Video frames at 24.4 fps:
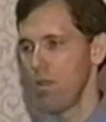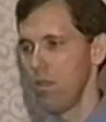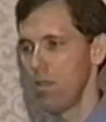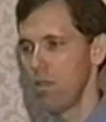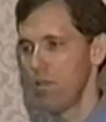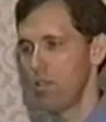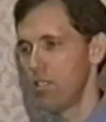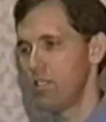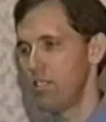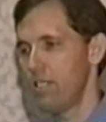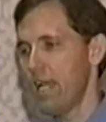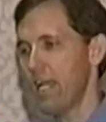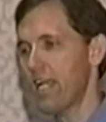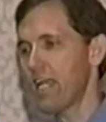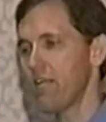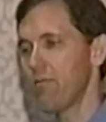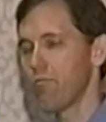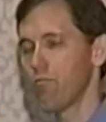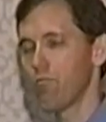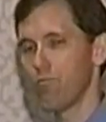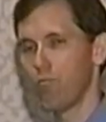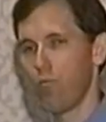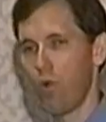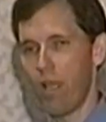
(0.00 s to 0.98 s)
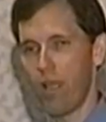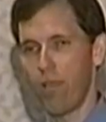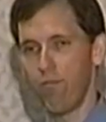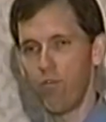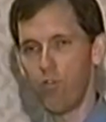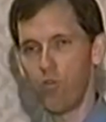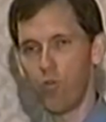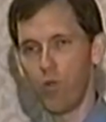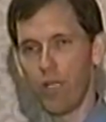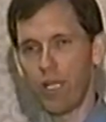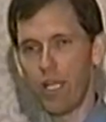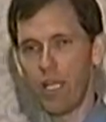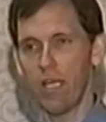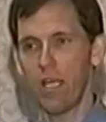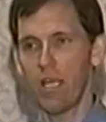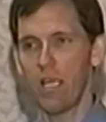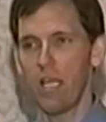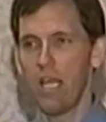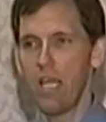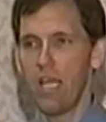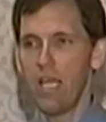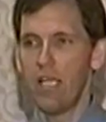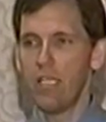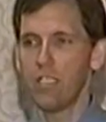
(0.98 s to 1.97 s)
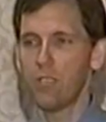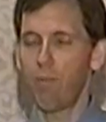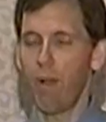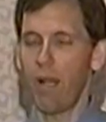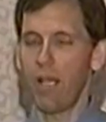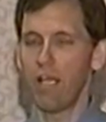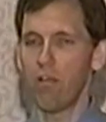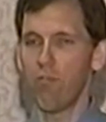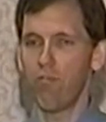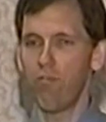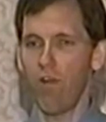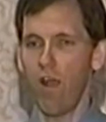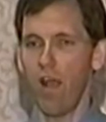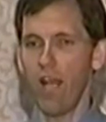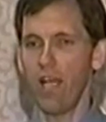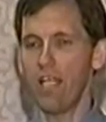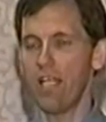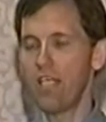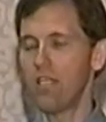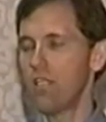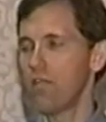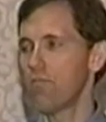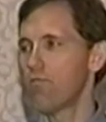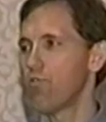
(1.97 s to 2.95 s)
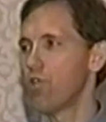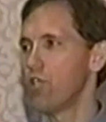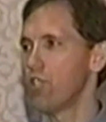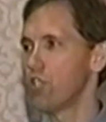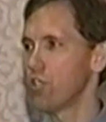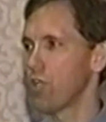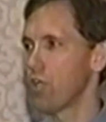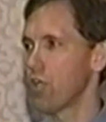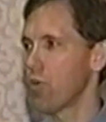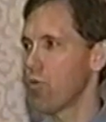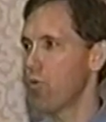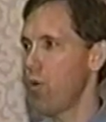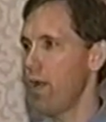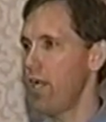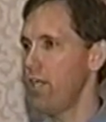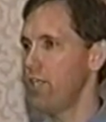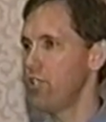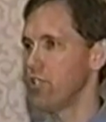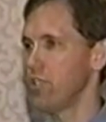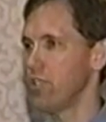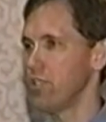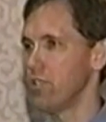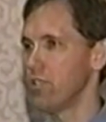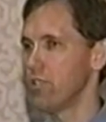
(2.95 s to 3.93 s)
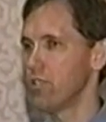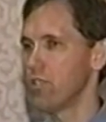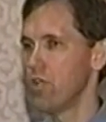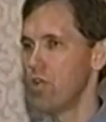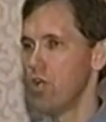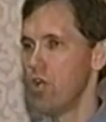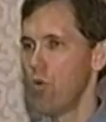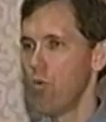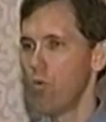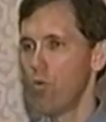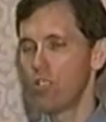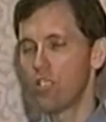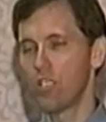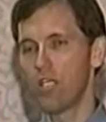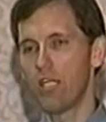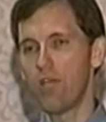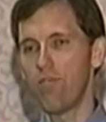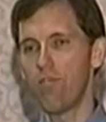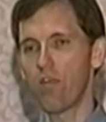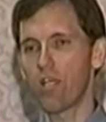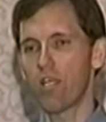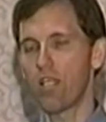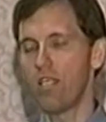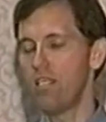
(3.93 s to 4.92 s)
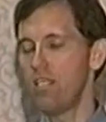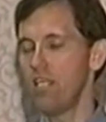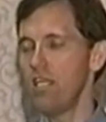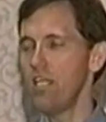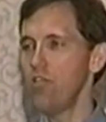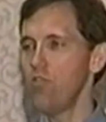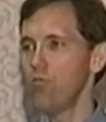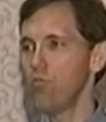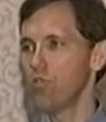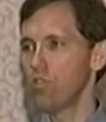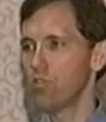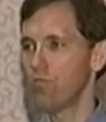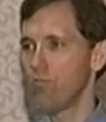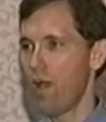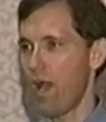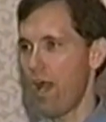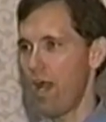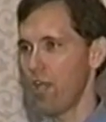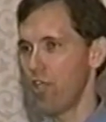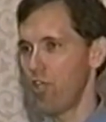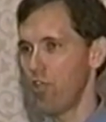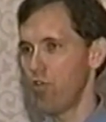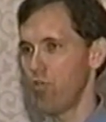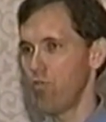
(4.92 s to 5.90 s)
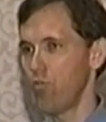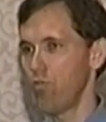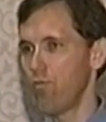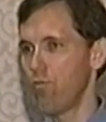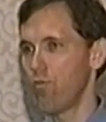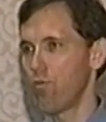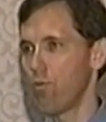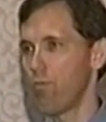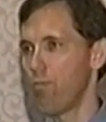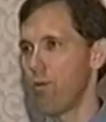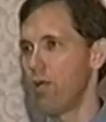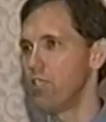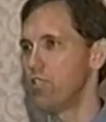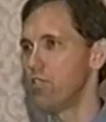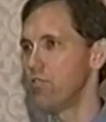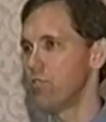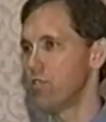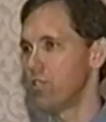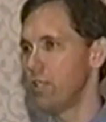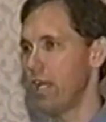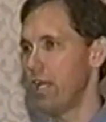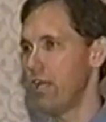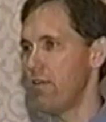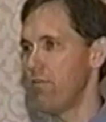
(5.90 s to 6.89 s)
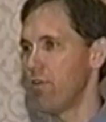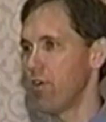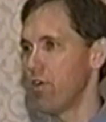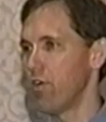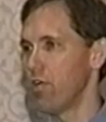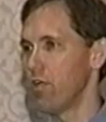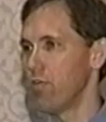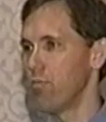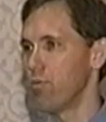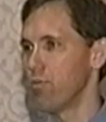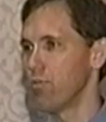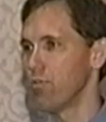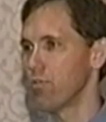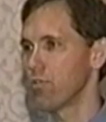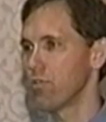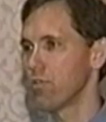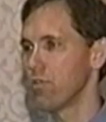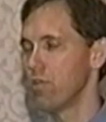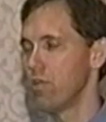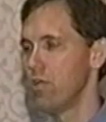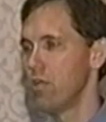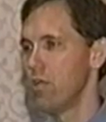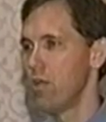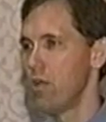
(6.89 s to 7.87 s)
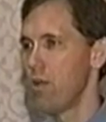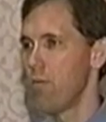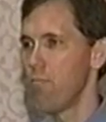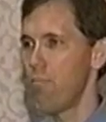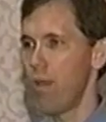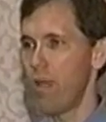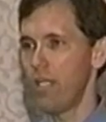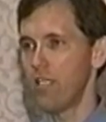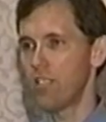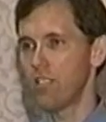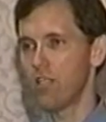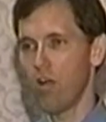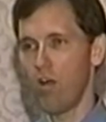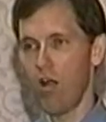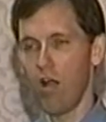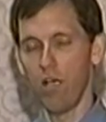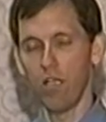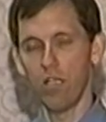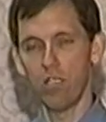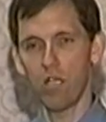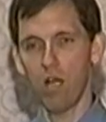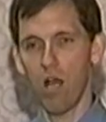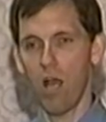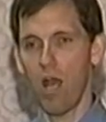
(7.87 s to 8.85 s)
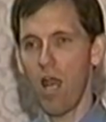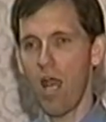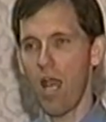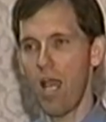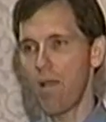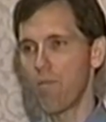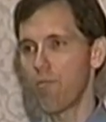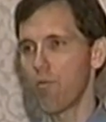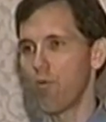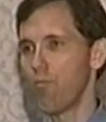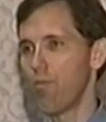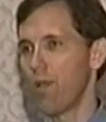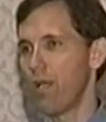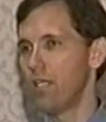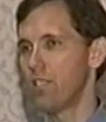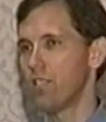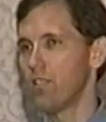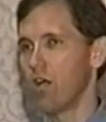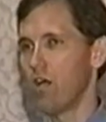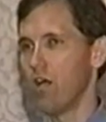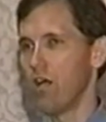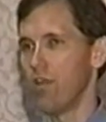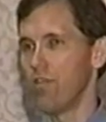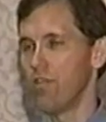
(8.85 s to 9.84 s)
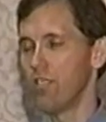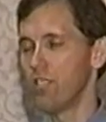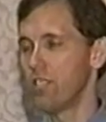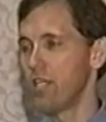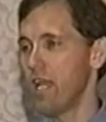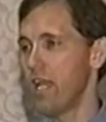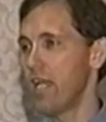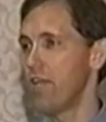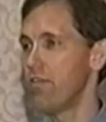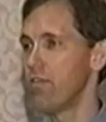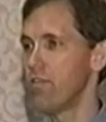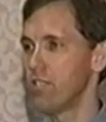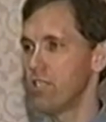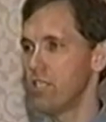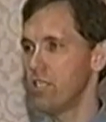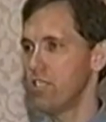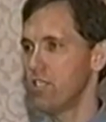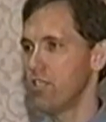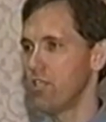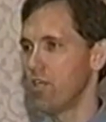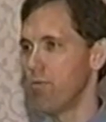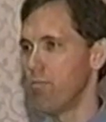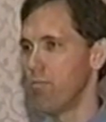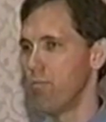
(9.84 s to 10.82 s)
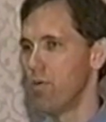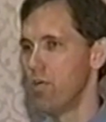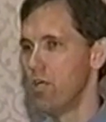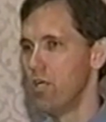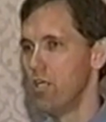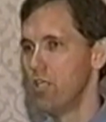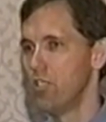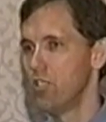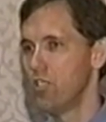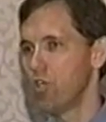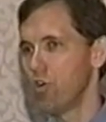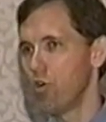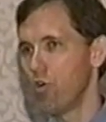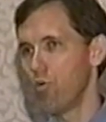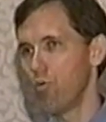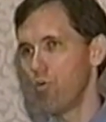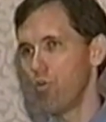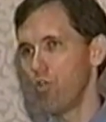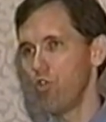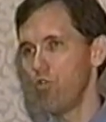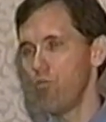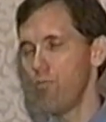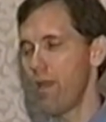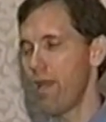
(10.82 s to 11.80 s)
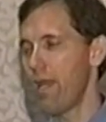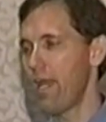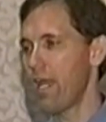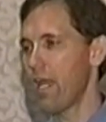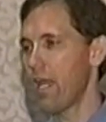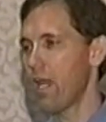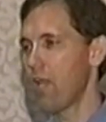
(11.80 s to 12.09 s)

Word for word: The second way of doing it is by defining differential equations which give a continuous value for a bunch of state variables based on time or based on the state of the system. So you may